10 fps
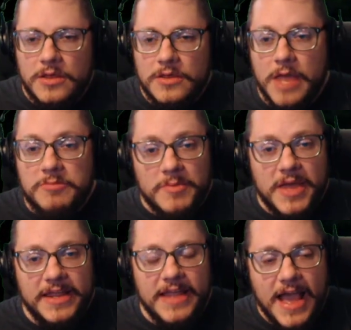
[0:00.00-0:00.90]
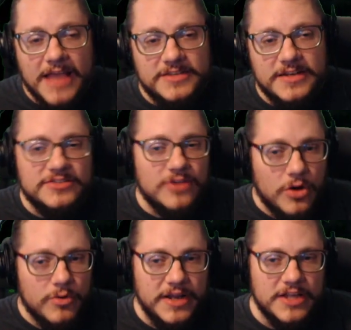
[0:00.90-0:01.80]
Implementing ACID is
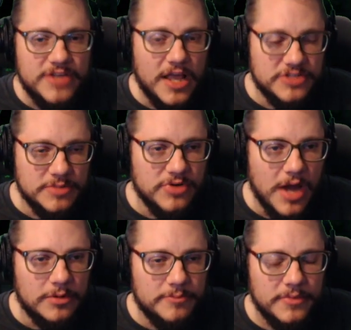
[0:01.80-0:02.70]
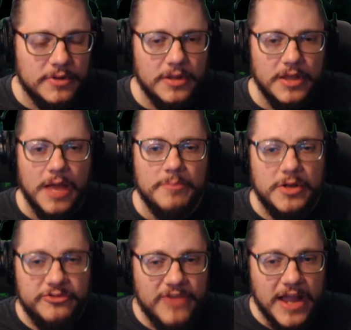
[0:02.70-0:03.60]
already a challenging problem.
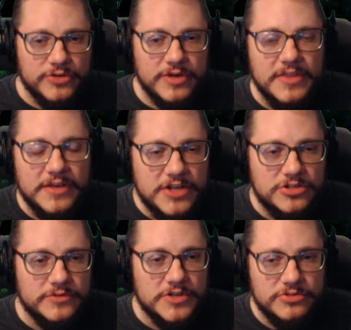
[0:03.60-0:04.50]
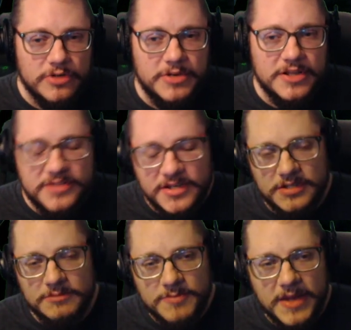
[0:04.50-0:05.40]
But factoring in the nature of distributed
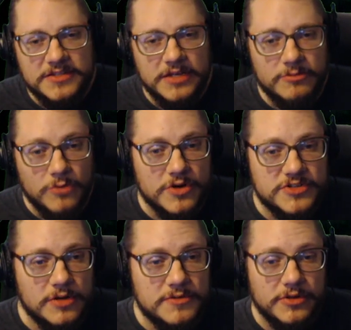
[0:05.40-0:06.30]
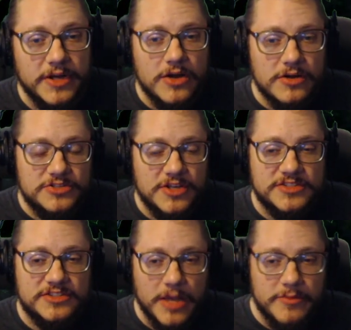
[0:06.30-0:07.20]
systems makes it even more so. So here's
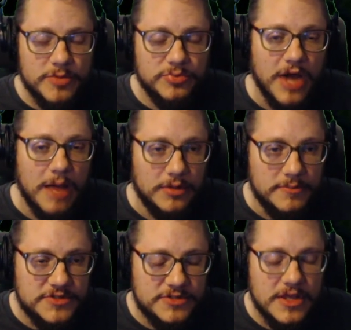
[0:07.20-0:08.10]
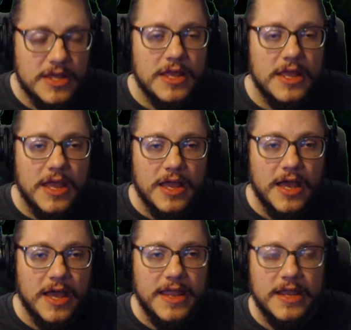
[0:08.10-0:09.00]
just some of the problems
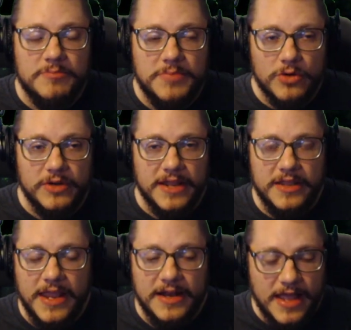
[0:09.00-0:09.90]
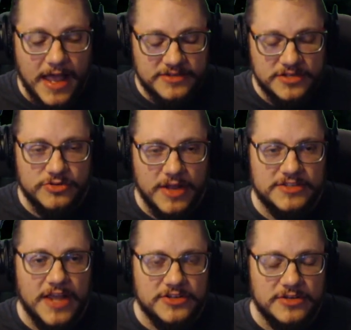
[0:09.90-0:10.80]
in building an ACID
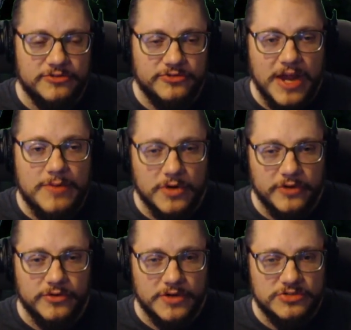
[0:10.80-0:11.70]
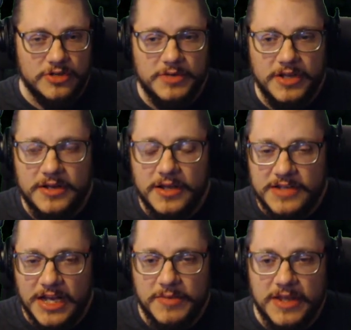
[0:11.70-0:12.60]
transaction framework for distributed
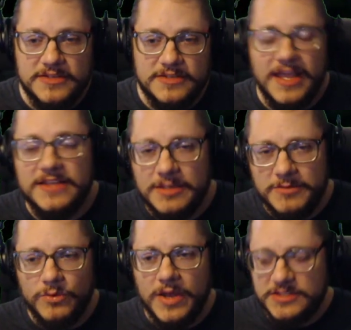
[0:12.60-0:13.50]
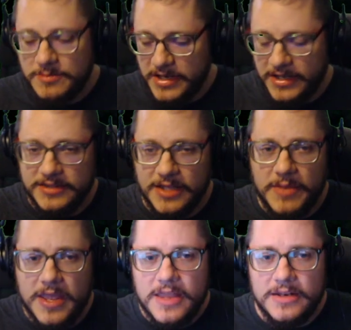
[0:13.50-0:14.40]
databases and some of the ways to mitigate them.
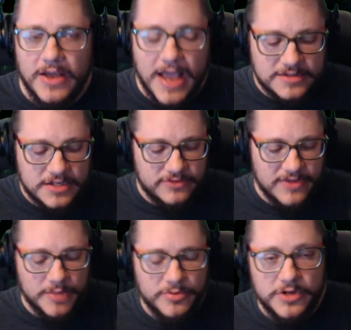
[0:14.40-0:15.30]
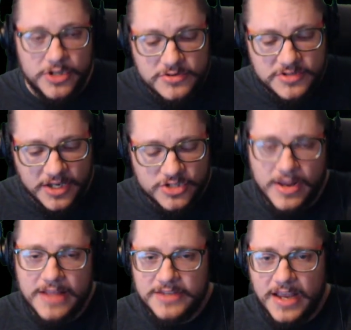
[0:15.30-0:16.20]
Now, as a developer using a
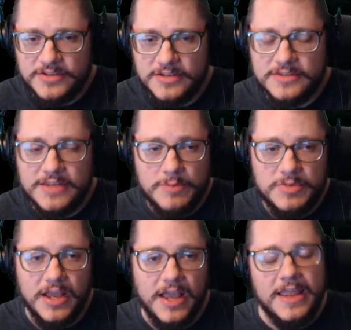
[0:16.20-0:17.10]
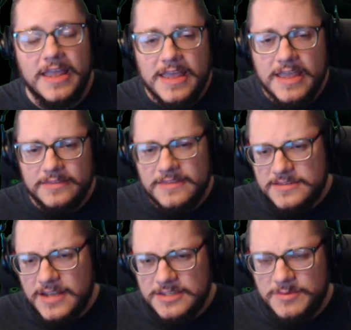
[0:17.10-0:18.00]
transactions API,
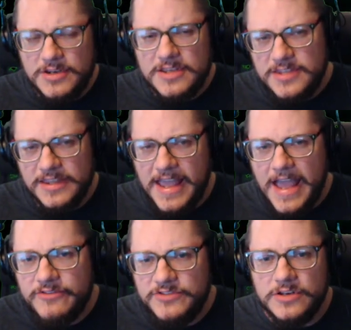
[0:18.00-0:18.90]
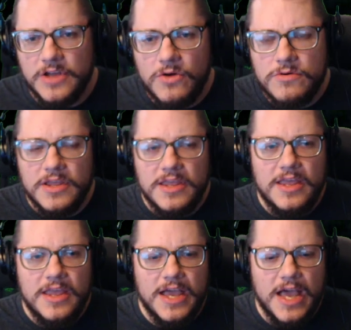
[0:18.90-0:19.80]
it's not something you necessarily have to know,
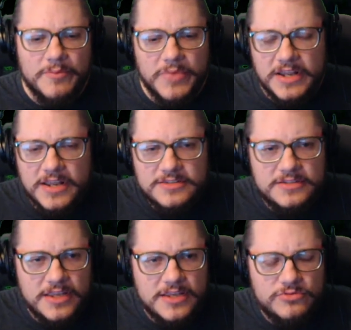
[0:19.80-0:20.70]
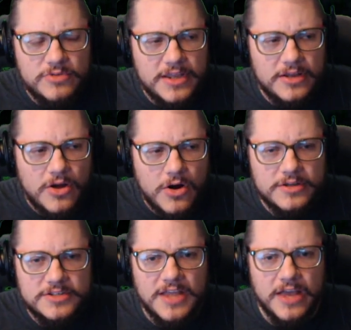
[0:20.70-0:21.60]
but it is really
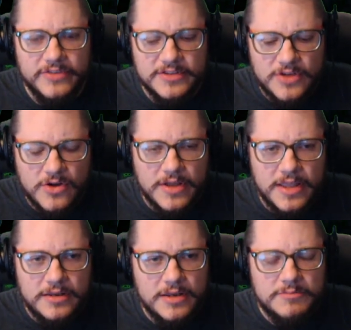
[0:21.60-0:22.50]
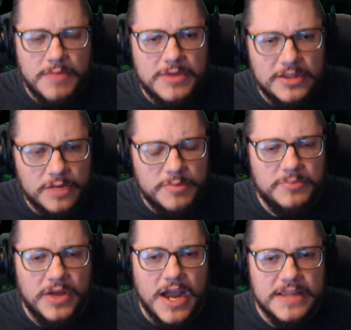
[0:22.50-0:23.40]
hard stuff. And so it may be a little
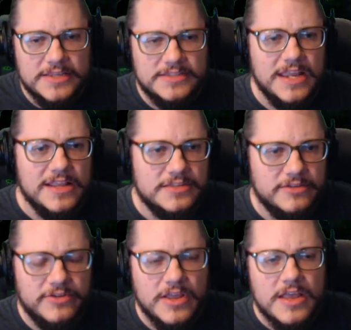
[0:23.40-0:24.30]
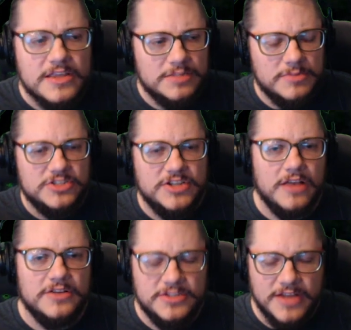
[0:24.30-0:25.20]
bit behind the scenes of some of the
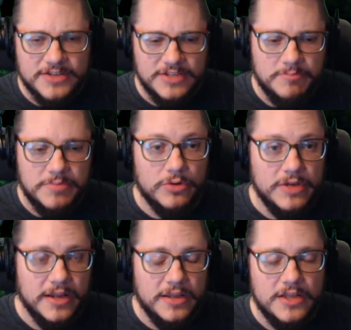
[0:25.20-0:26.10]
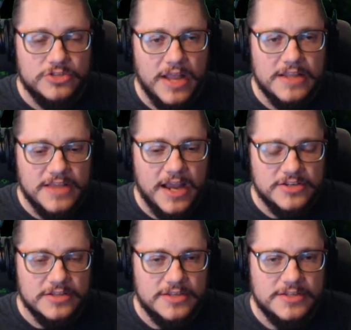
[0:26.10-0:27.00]
challenges to actually building a
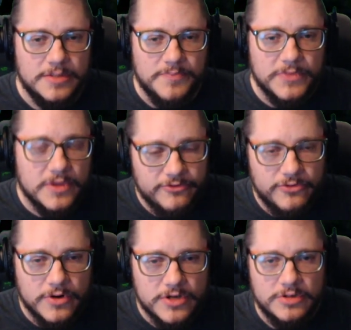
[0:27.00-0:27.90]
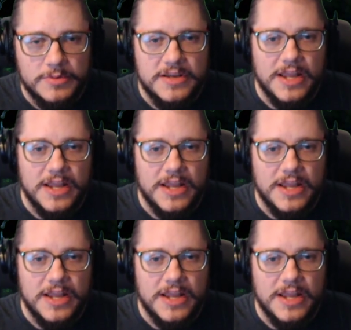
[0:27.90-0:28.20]
transaction system for a distributed